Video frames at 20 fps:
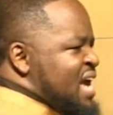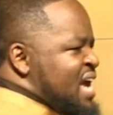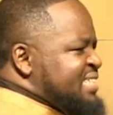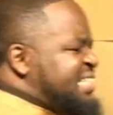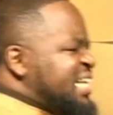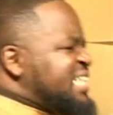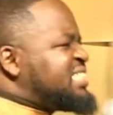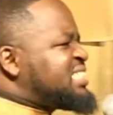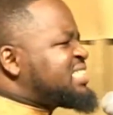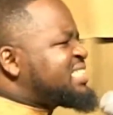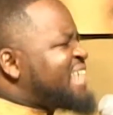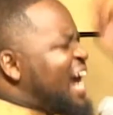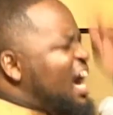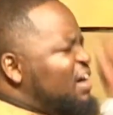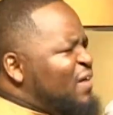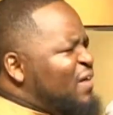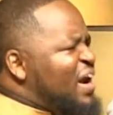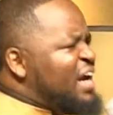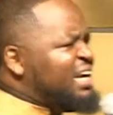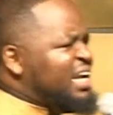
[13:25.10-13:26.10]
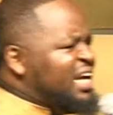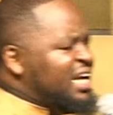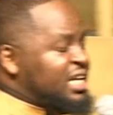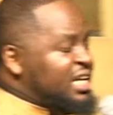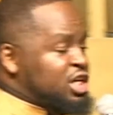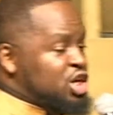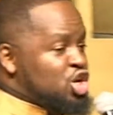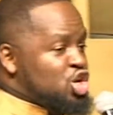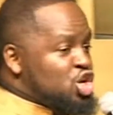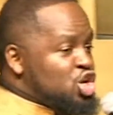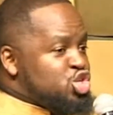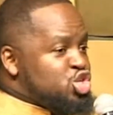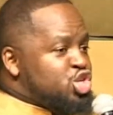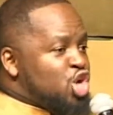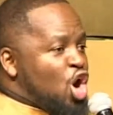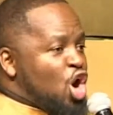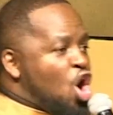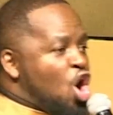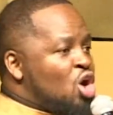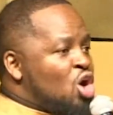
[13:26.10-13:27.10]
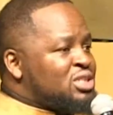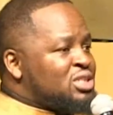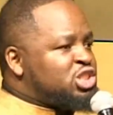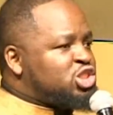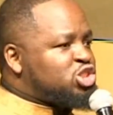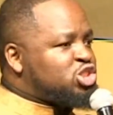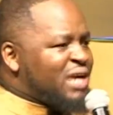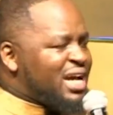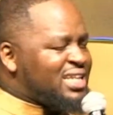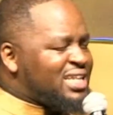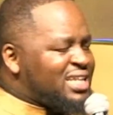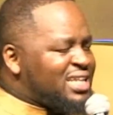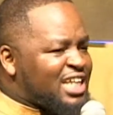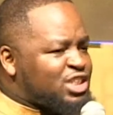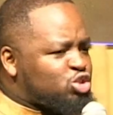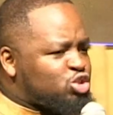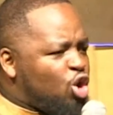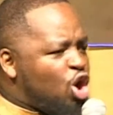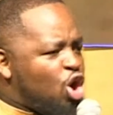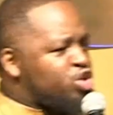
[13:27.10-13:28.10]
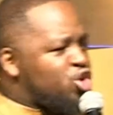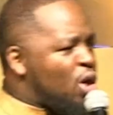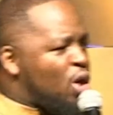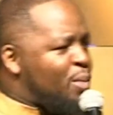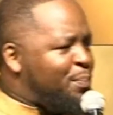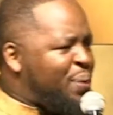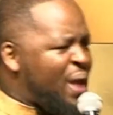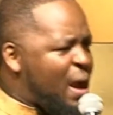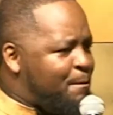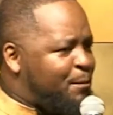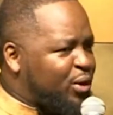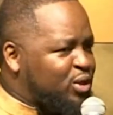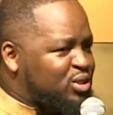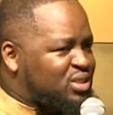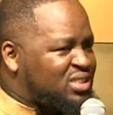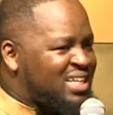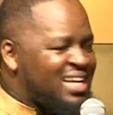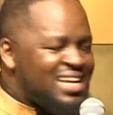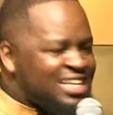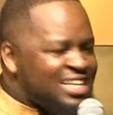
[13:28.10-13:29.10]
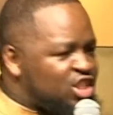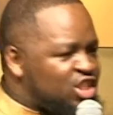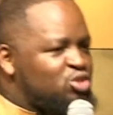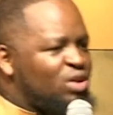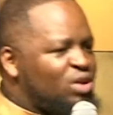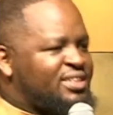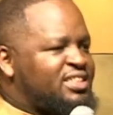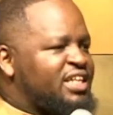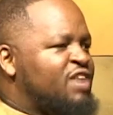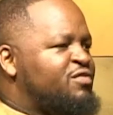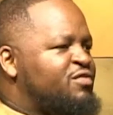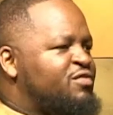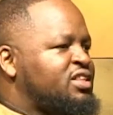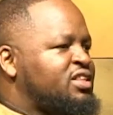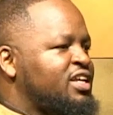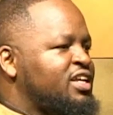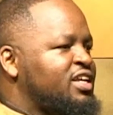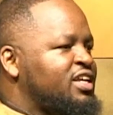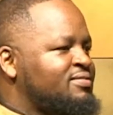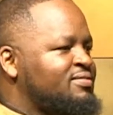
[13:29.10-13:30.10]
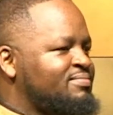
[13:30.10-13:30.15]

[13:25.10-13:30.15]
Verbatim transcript: Discovering your treasures or your purpose is not everything.